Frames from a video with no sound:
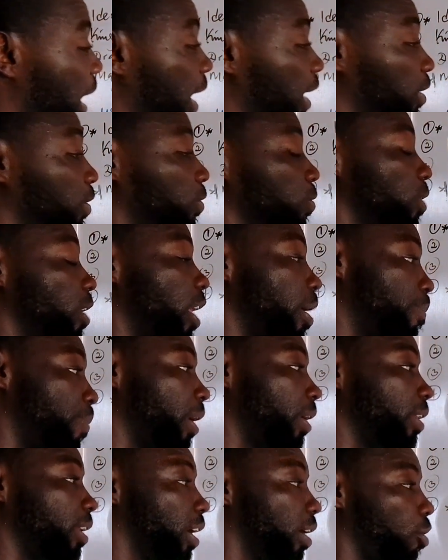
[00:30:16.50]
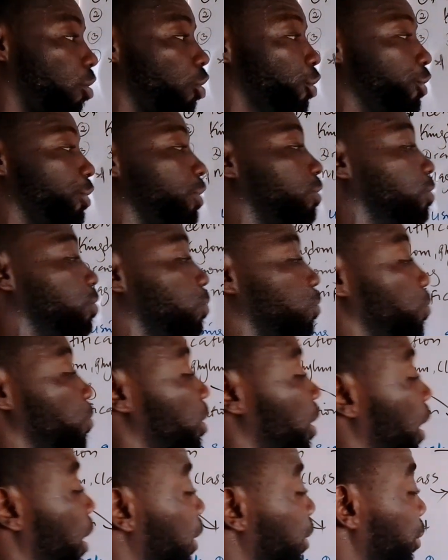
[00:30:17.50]
asked to label now, all you need to do
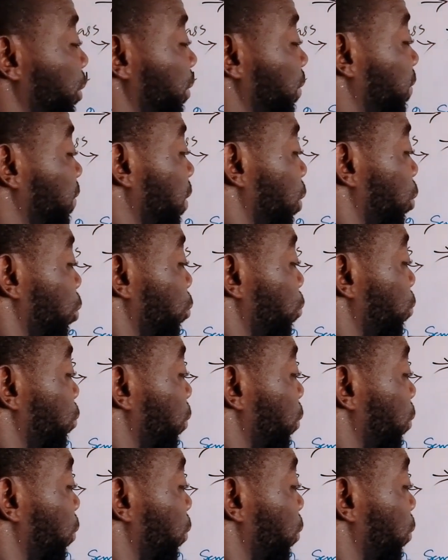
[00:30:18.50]
now is you